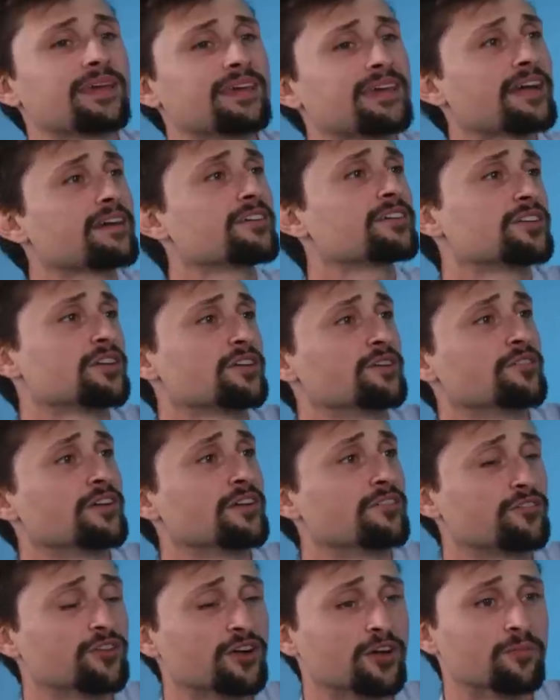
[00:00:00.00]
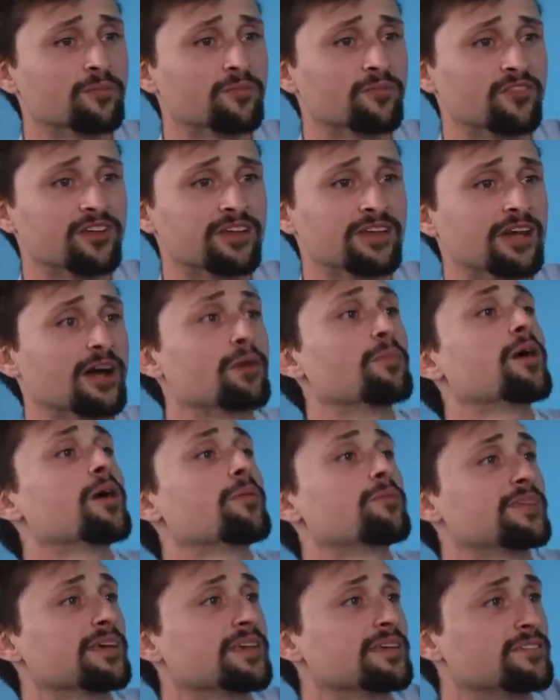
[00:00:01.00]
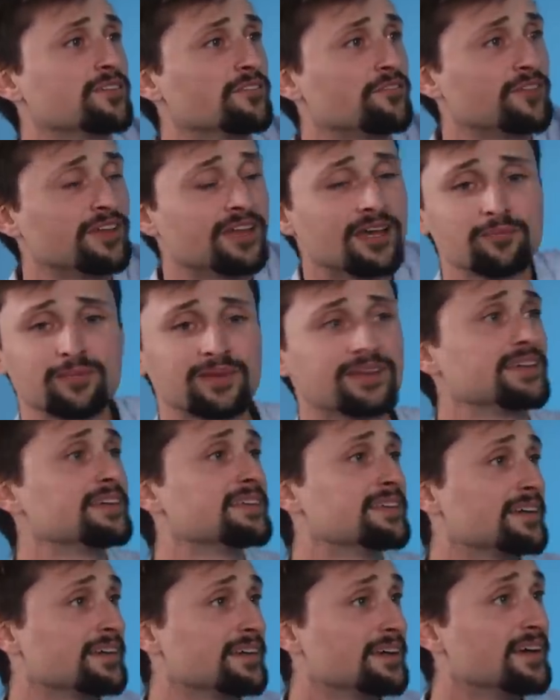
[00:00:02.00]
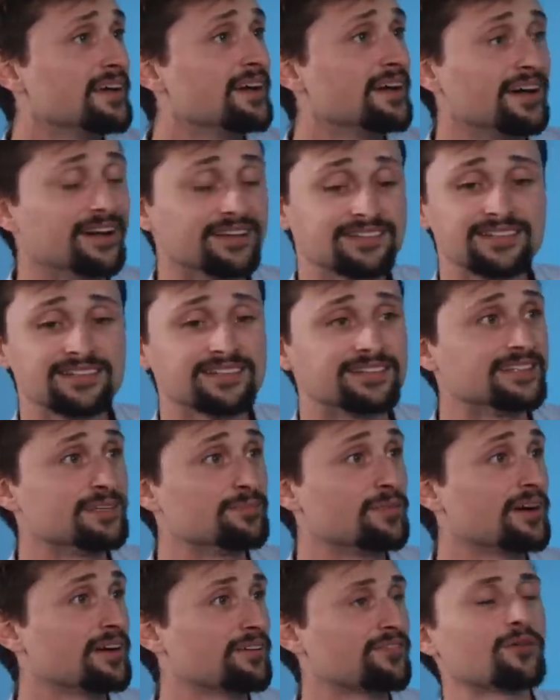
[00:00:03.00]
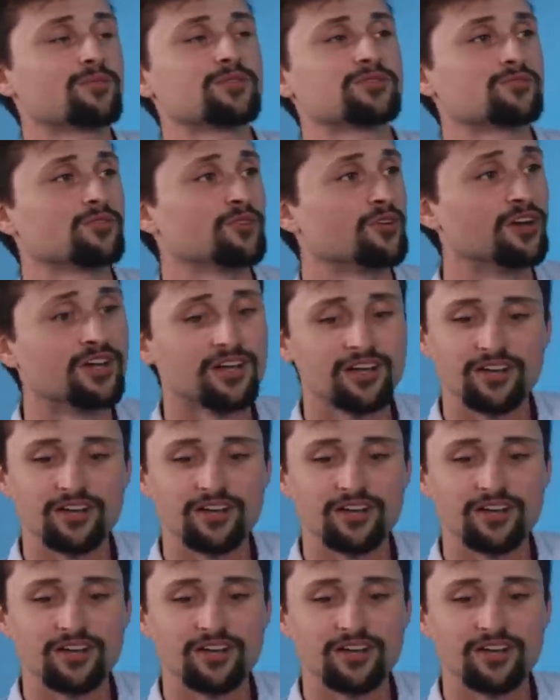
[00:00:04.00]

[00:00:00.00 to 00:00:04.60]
being carried over from the update of the Bolide TT bike that we saw